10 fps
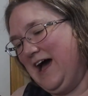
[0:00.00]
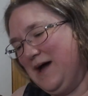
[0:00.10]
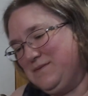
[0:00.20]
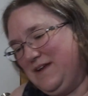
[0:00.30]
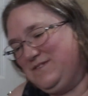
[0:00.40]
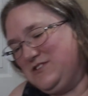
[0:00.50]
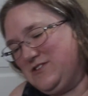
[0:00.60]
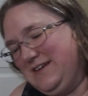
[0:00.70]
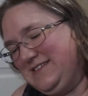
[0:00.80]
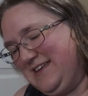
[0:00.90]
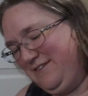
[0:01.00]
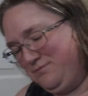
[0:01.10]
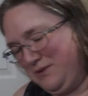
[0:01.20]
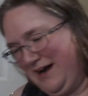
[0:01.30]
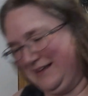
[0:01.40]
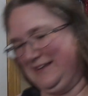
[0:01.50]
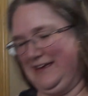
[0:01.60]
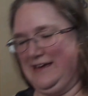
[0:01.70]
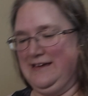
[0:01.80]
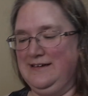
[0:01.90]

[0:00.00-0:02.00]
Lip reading: I'm gonna have to try to save broccoli.